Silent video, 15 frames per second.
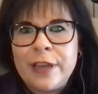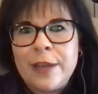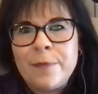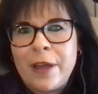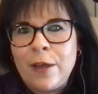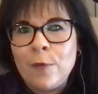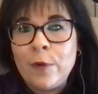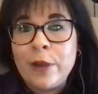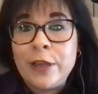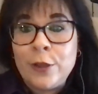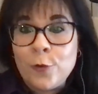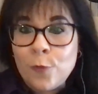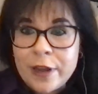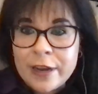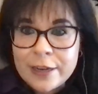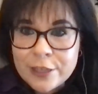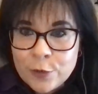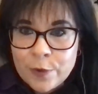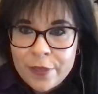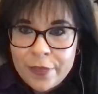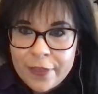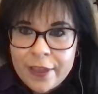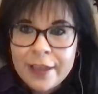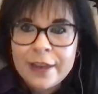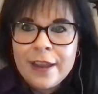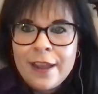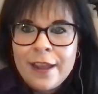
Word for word: email what you want to do with it